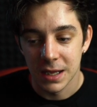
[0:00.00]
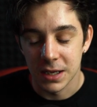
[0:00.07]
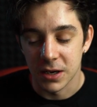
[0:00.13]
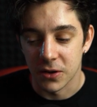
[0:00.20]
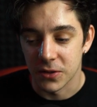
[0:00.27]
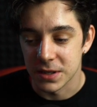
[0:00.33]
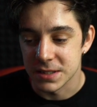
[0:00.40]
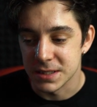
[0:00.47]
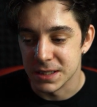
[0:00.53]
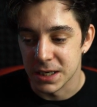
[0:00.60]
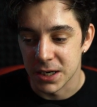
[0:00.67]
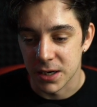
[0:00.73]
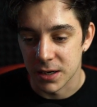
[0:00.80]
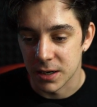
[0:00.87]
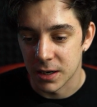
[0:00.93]
You know, this
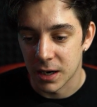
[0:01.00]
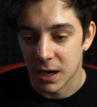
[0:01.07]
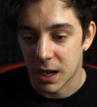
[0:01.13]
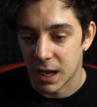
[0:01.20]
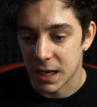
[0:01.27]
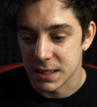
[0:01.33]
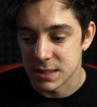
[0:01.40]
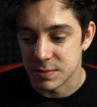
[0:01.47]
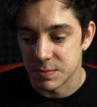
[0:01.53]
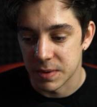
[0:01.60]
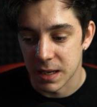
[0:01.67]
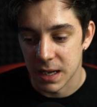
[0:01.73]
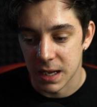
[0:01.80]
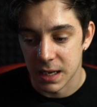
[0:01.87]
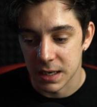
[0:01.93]
year has
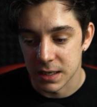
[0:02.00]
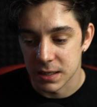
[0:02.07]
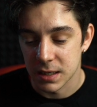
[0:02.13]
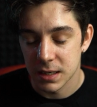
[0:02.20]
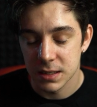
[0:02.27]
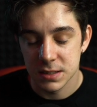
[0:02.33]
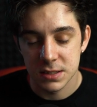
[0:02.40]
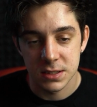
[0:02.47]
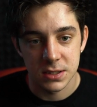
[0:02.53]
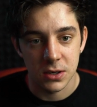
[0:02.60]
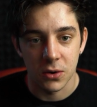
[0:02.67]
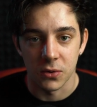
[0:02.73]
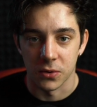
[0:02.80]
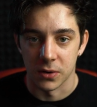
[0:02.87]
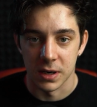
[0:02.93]
been
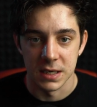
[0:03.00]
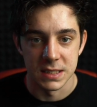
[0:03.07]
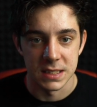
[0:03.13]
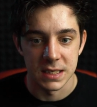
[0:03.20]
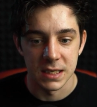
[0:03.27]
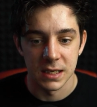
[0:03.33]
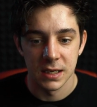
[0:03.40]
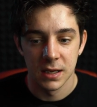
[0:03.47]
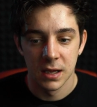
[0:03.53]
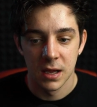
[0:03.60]
so crazy